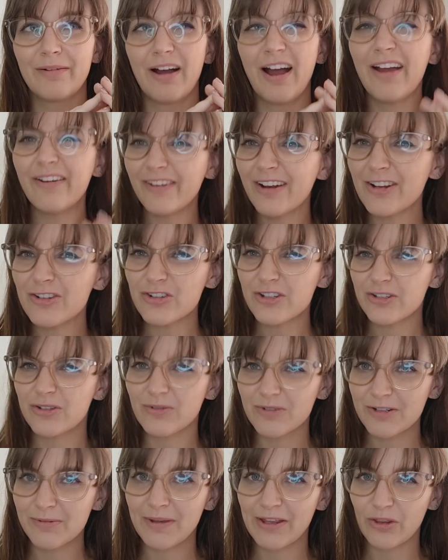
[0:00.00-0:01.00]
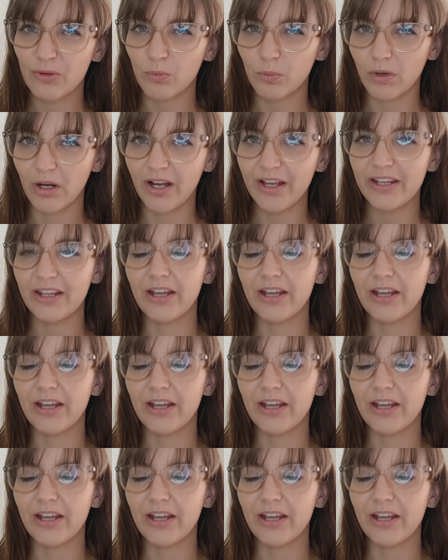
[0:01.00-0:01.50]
I haven't actually talked about the why